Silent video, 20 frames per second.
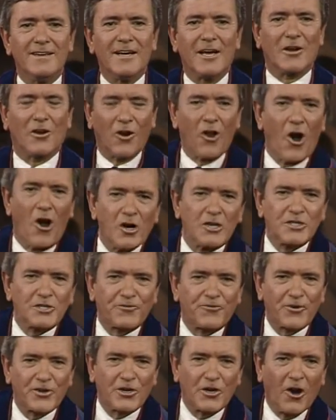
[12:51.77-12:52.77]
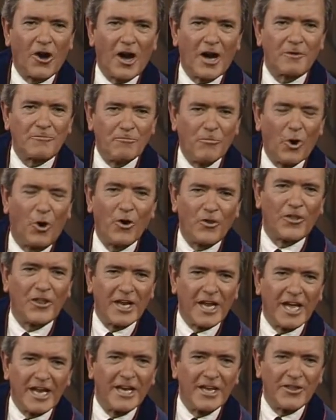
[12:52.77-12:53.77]
that longs for God more
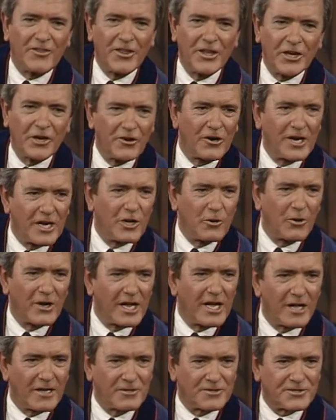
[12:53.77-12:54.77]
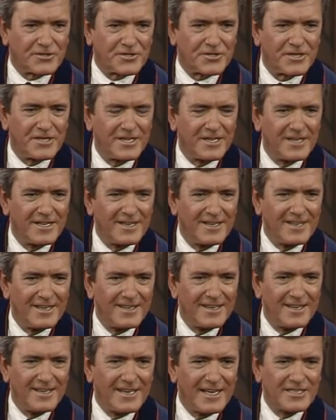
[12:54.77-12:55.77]
than anything or anyone else.
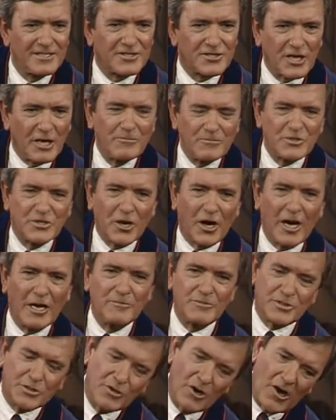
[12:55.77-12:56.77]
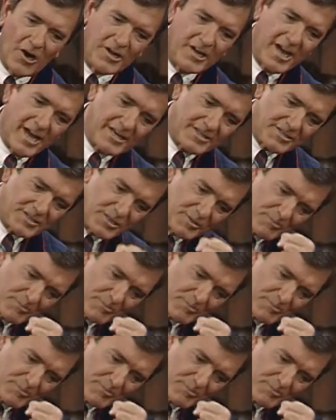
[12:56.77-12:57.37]
And sometimes God has